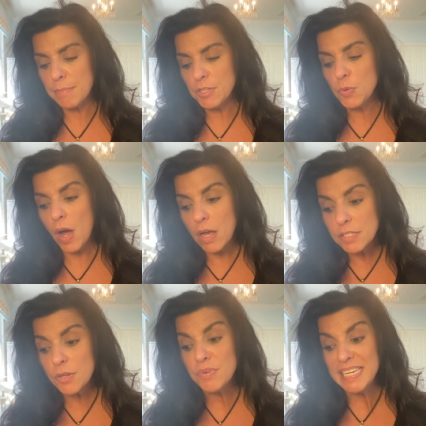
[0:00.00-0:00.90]
You
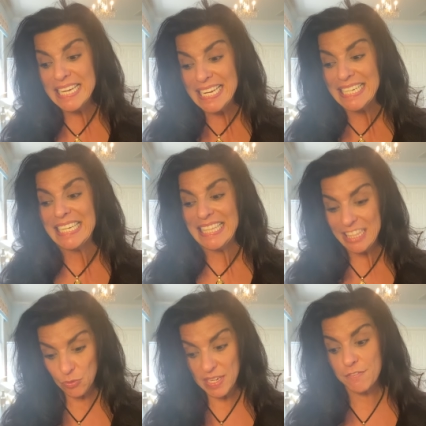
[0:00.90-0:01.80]
also need
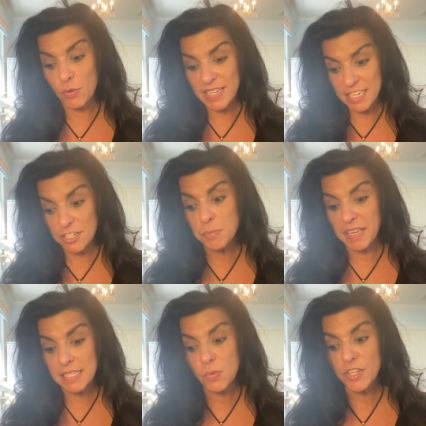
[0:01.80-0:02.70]
3 to 4 years,
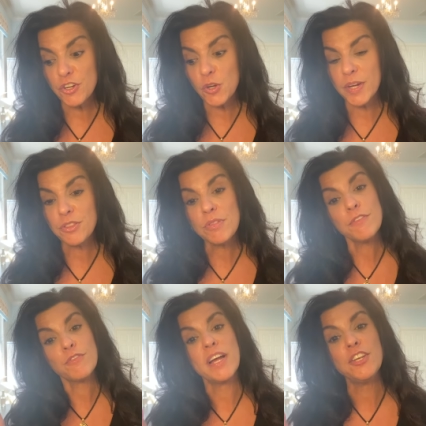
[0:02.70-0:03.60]
because when you're going through the
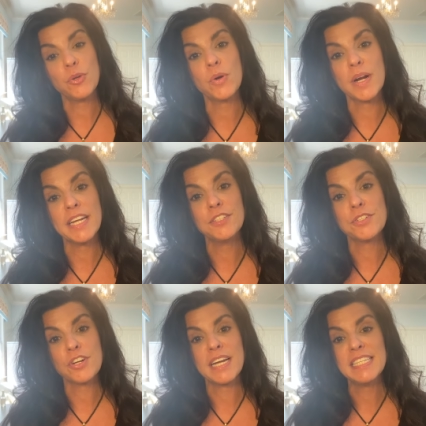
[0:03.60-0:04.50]
front door and you're
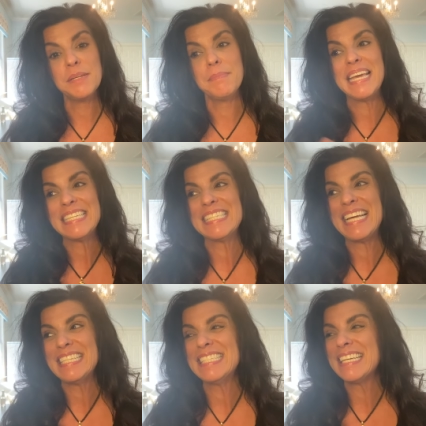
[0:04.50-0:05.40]
trying to make
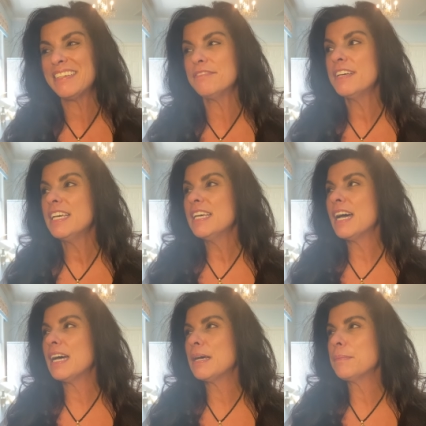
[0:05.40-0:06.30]
sense of
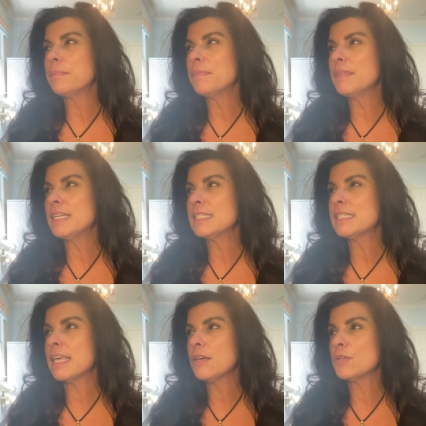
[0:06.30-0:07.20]
these
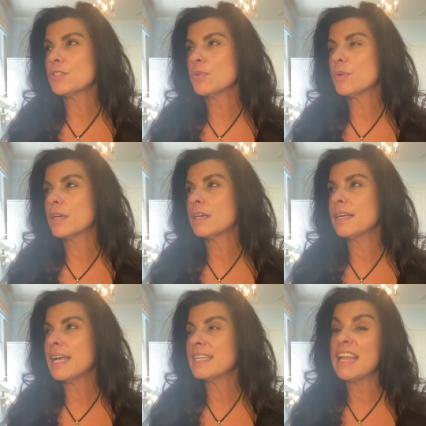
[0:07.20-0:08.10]
skills,
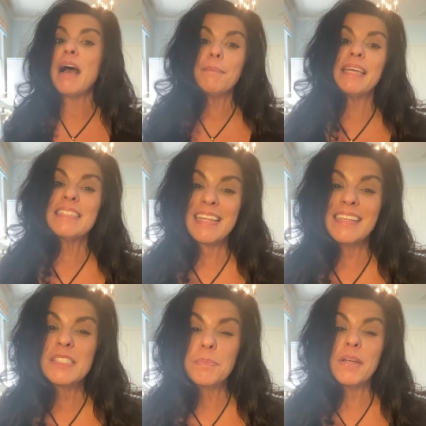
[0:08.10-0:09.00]
or not make
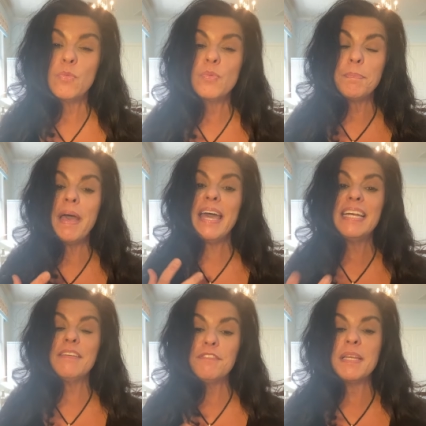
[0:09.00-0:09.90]
sense, but
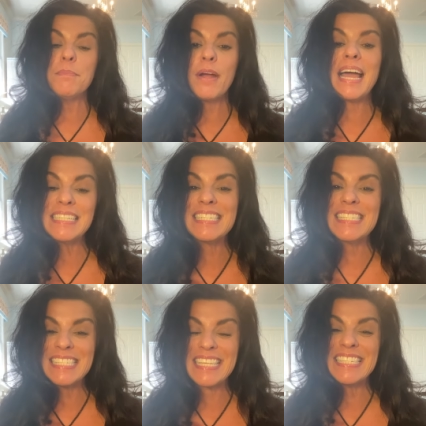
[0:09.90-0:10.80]
repetitively
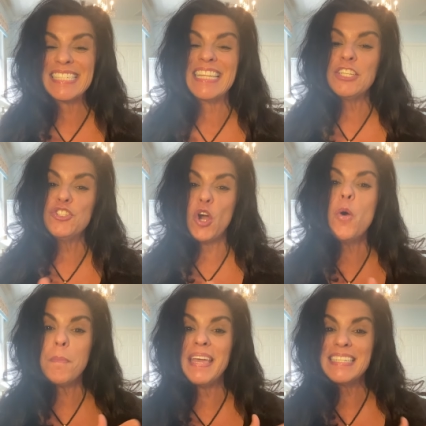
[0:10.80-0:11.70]
practice skills that
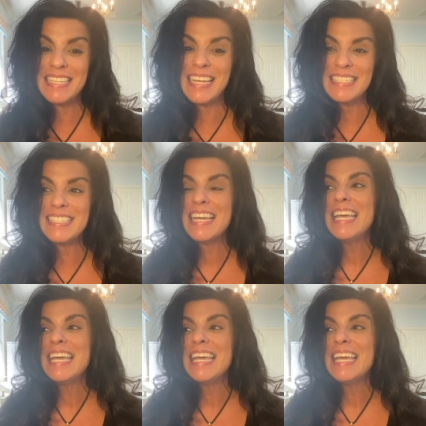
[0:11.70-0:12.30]
don't make sense,